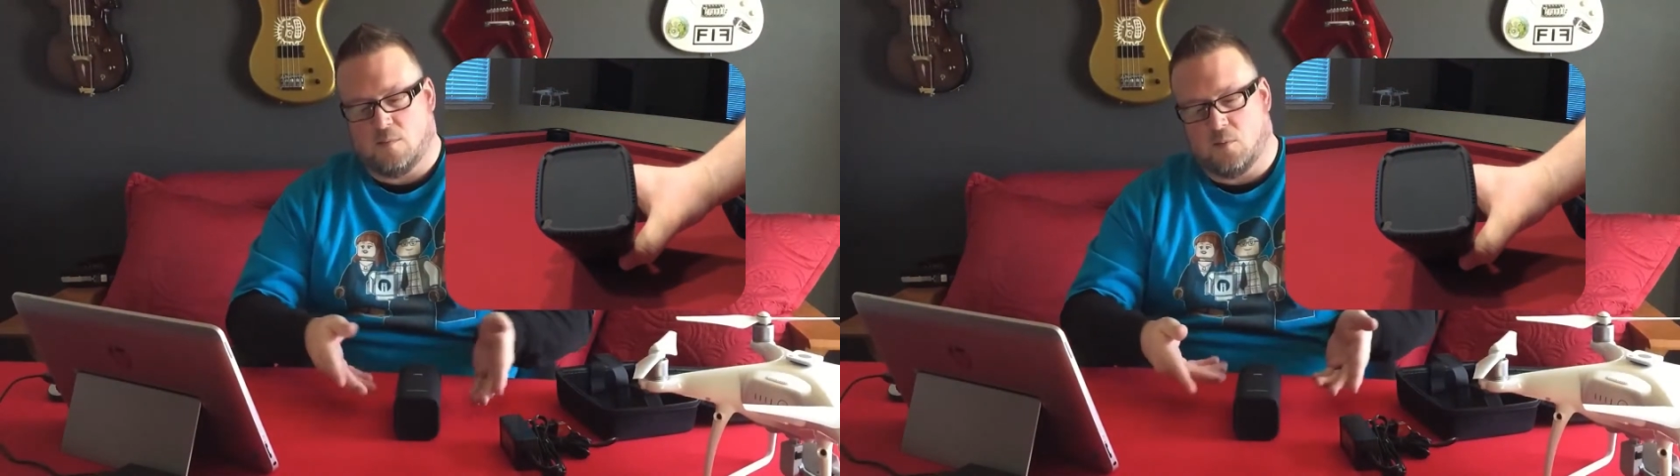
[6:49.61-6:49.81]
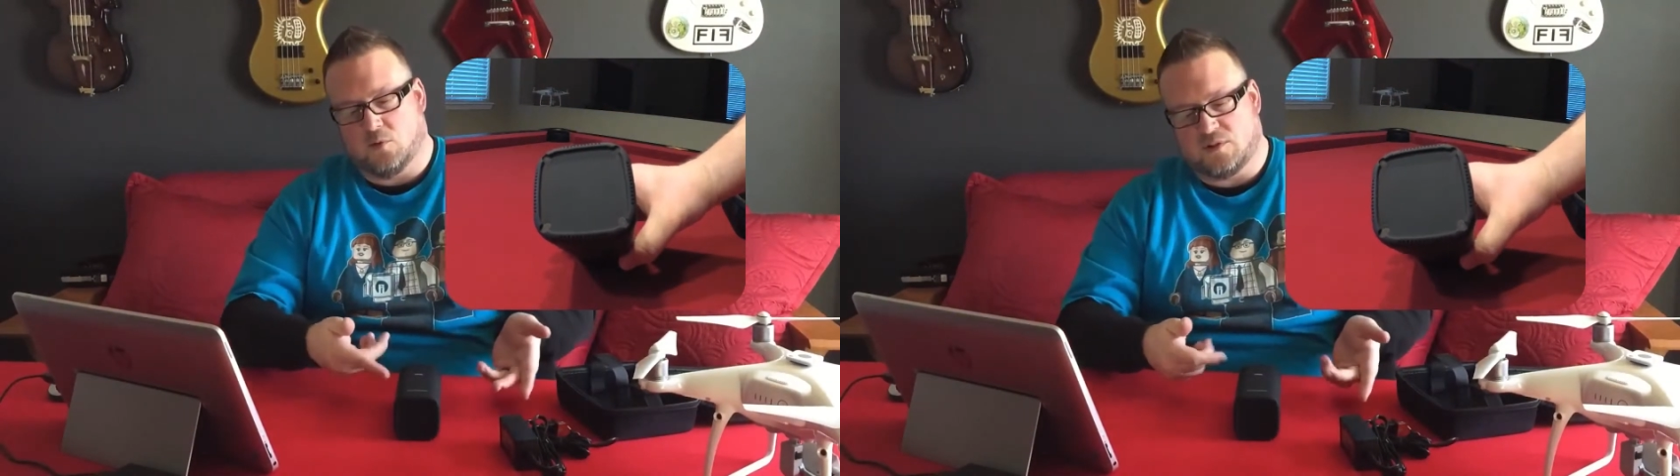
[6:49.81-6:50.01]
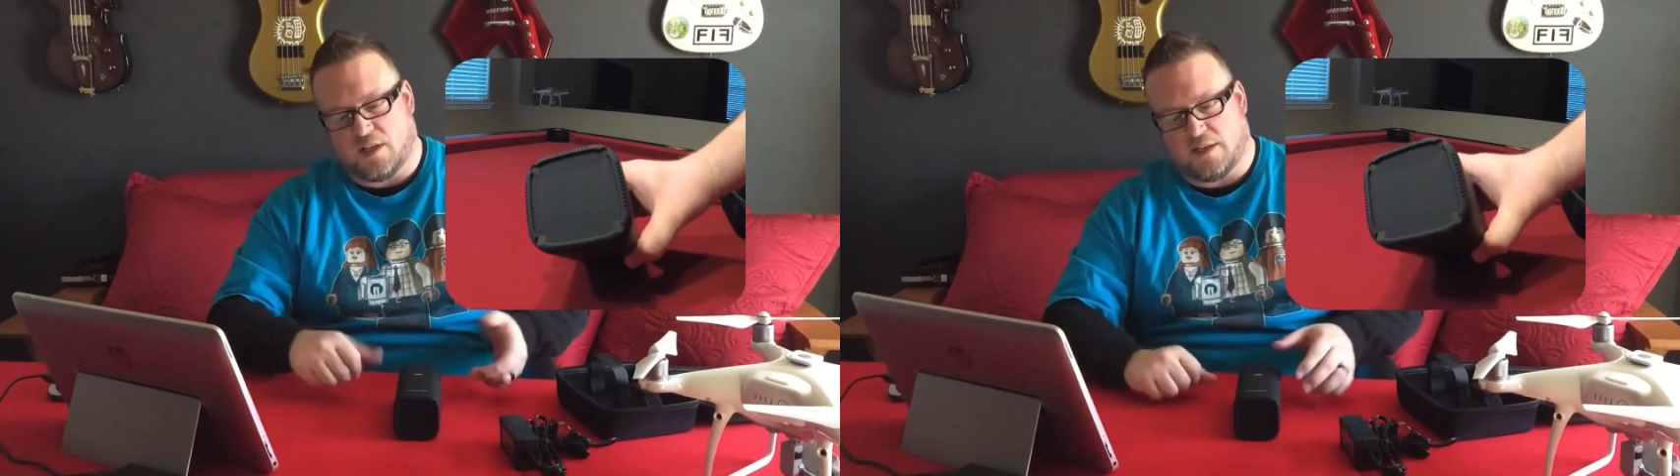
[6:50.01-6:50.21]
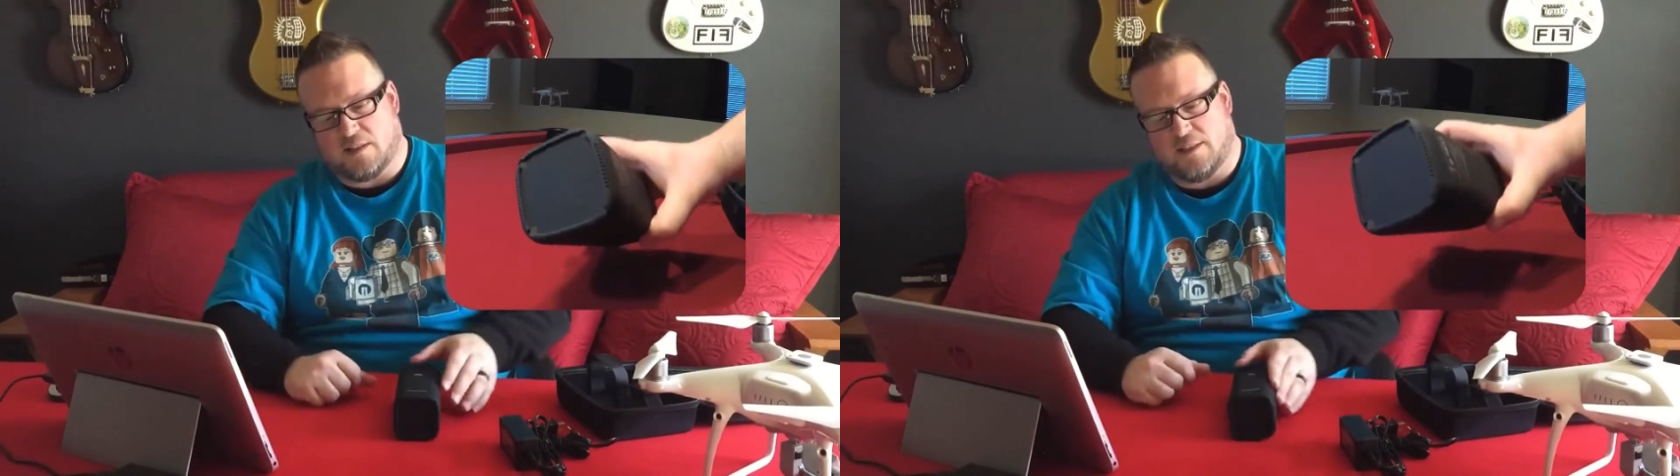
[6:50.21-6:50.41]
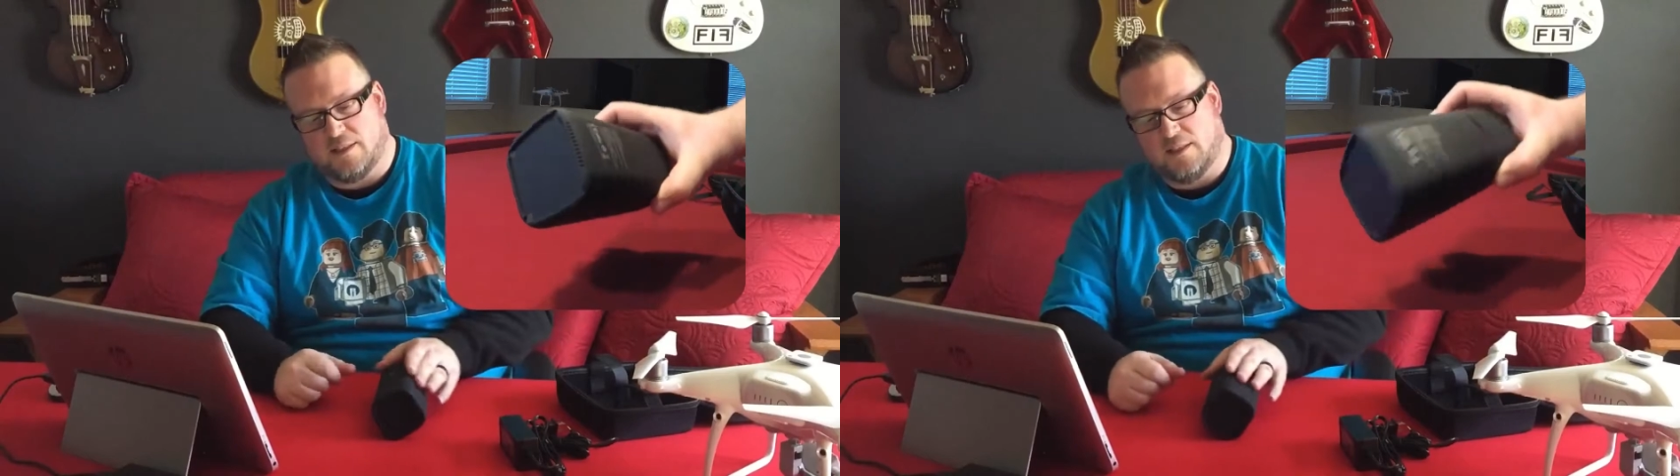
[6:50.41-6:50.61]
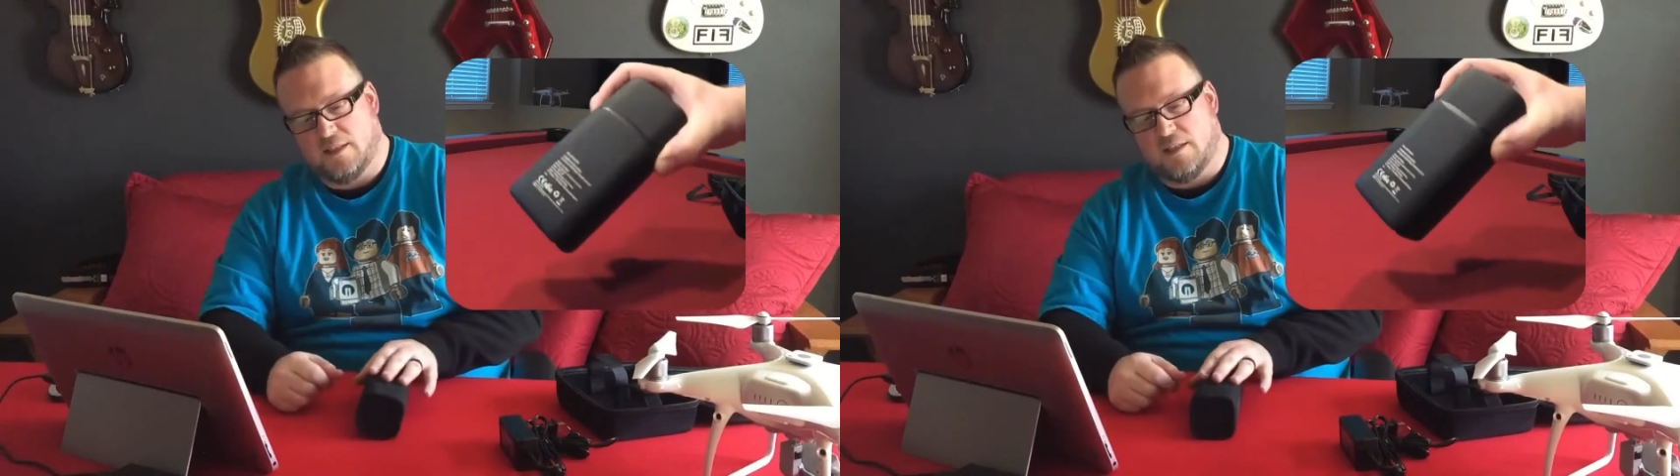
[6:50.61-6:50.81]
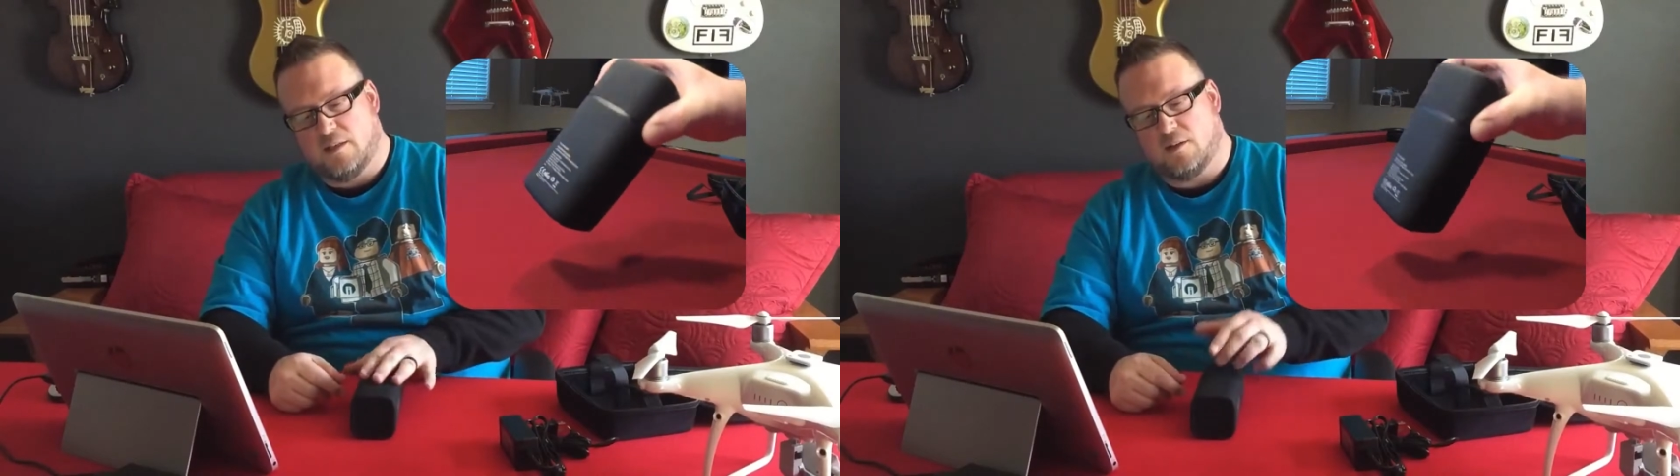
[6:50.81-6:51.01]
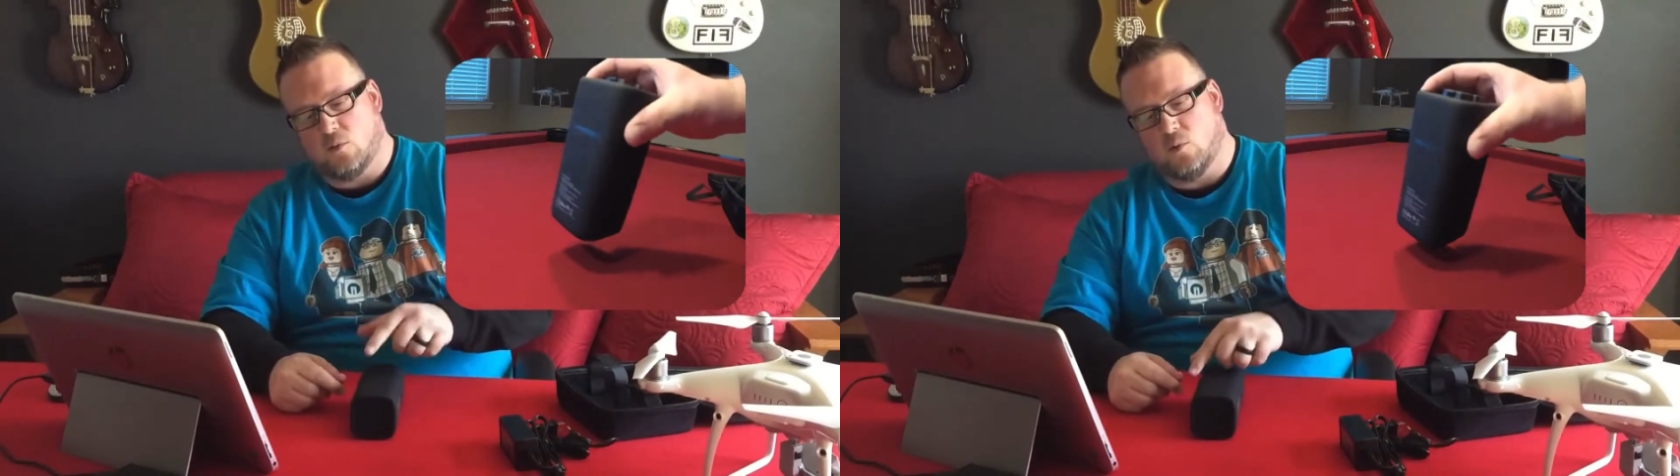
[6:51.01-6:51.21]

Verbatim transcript: most likely you're going